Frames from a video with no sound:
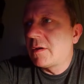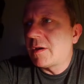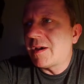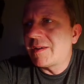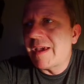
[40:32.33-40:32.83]

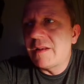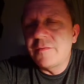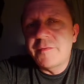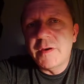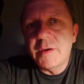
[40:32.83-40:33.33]
and kind
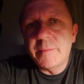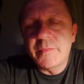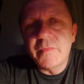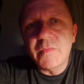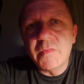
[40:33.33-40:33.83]
of
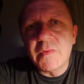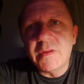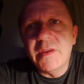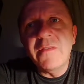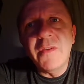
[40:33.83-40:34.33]

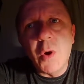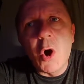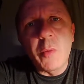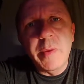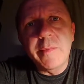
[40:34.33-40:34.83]
give you a
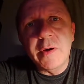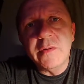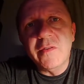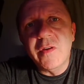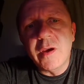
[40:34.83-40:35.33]
hobby,
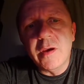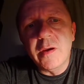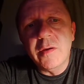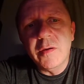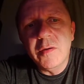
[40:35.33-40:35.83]
but
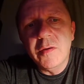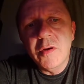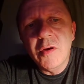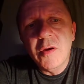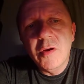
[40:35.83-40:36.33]

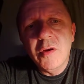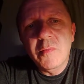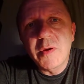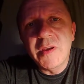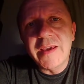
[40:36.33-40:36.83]

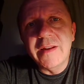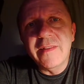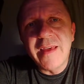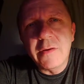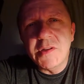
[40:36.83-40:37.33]
you're kind of
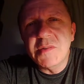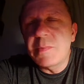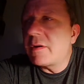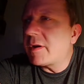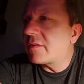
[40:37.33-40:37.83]
there in
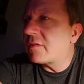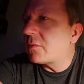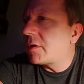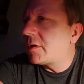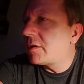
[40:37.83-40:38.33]
spirit, as it
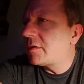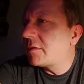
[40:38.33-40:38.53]
were.